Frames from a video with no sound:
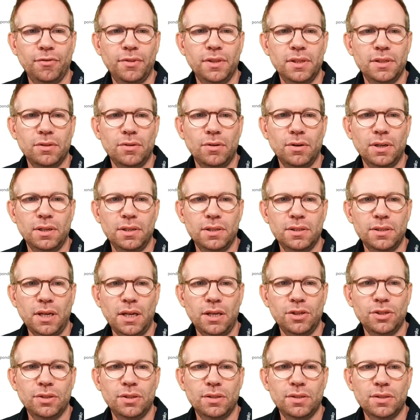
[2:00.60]
this
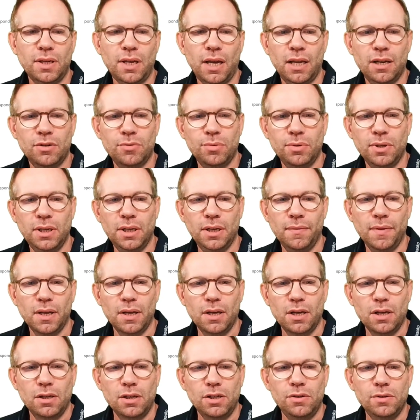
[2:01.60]
organizations entry,
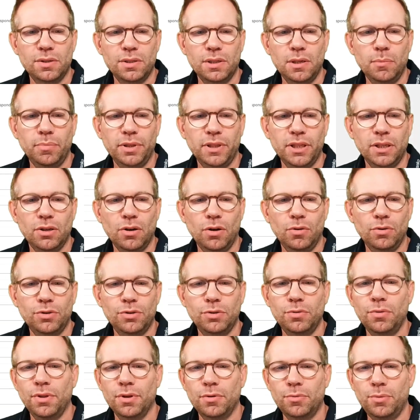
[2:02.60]
you simply go
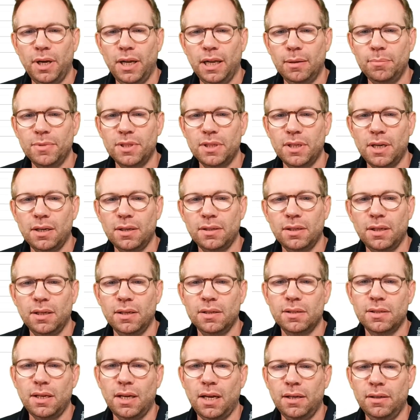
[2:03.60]
to the realm
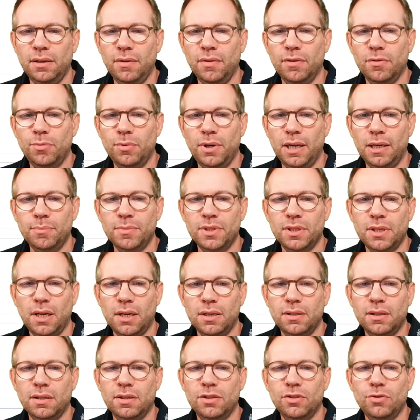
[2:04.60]
settings, and in the realm
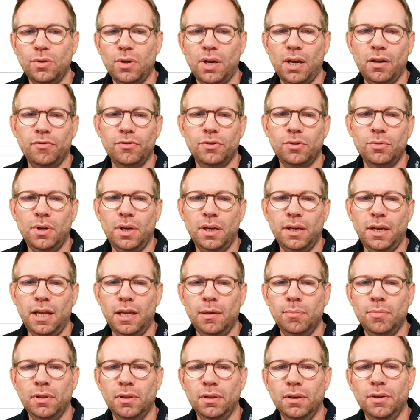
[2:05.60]
settings you have to
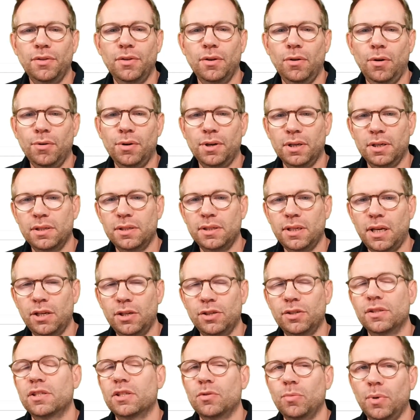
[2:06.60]
enable the
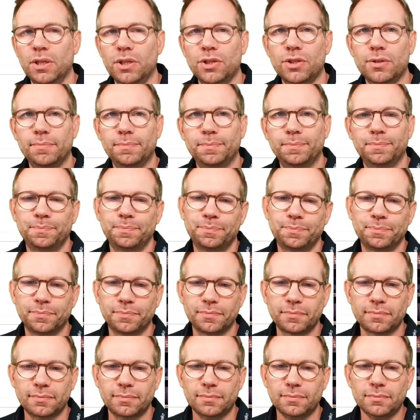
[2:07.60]
organization switch.
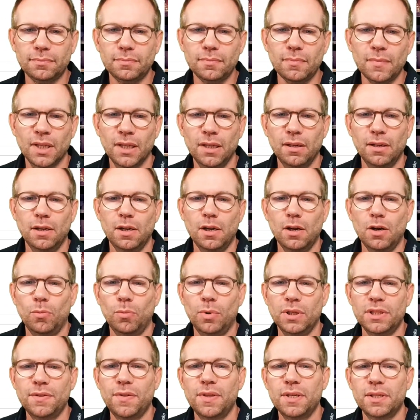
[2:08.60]

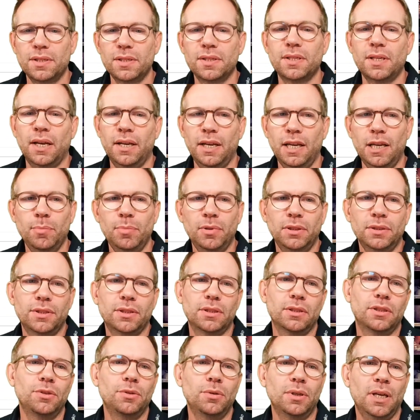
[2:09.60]
Once this is enabled,
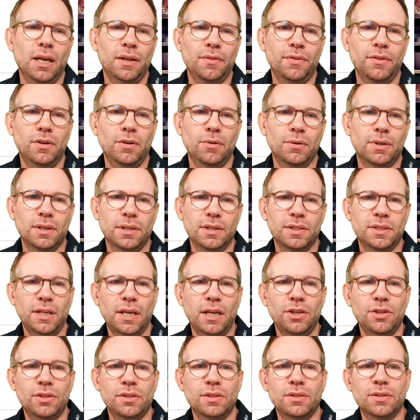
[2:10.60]
you get the
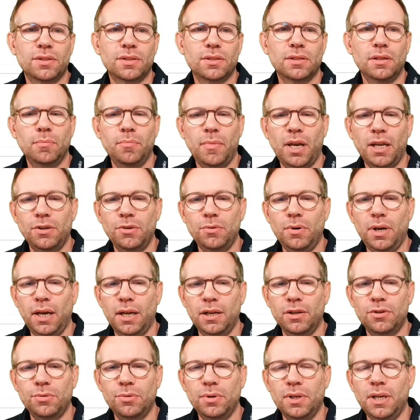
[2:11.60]
organizations menu
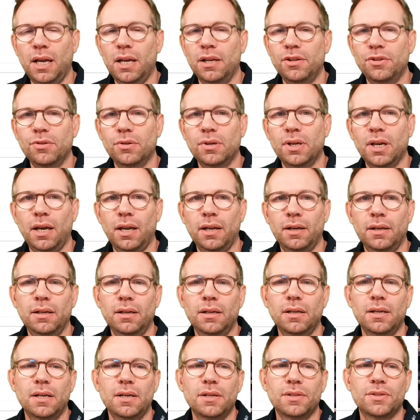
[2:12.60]
entry and you can
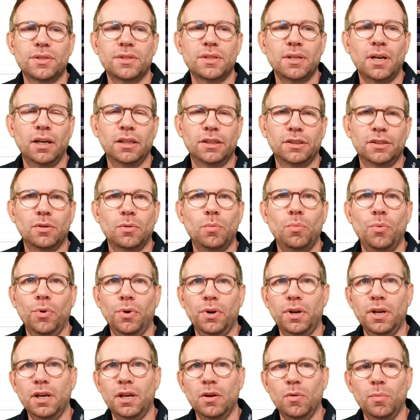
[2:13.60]
start
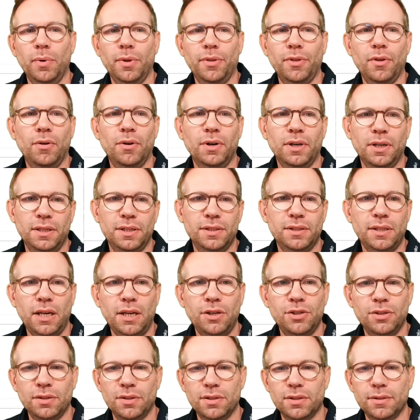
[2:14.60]
working with
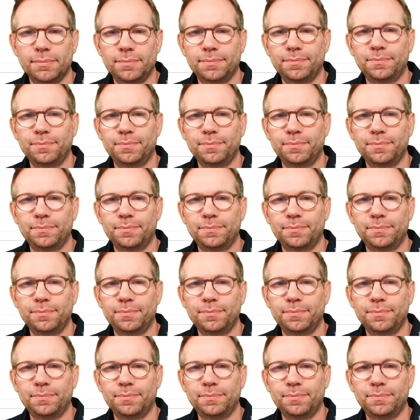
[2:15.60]
organizations.